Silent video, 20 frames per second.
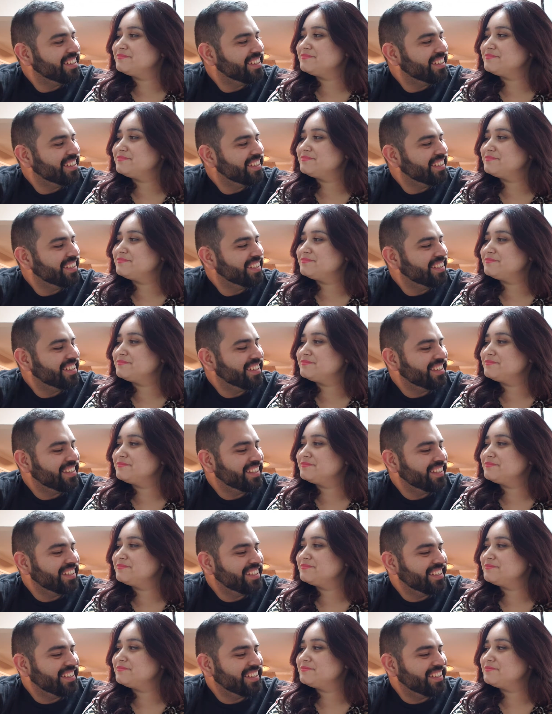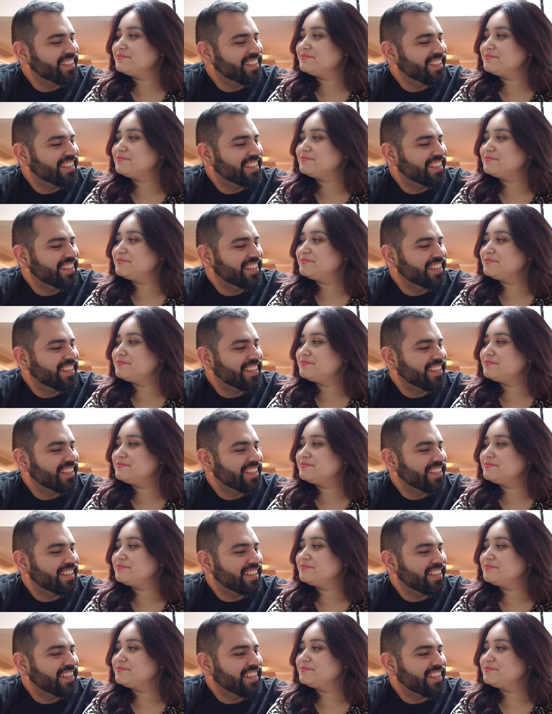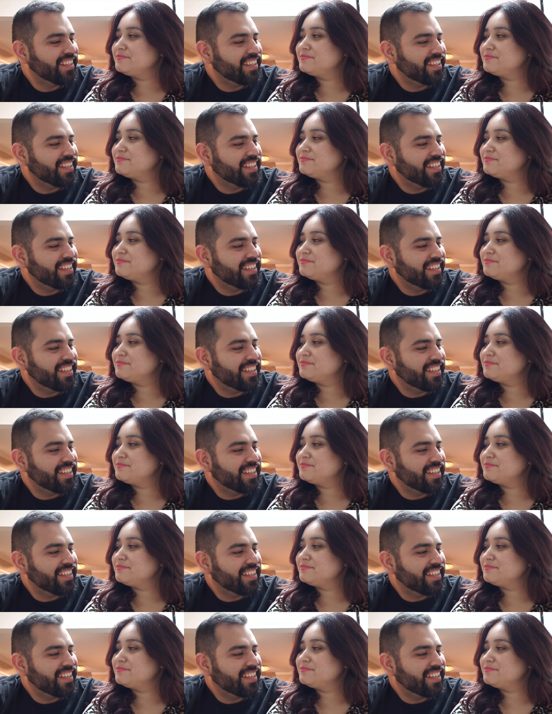No one is speaking in this clip.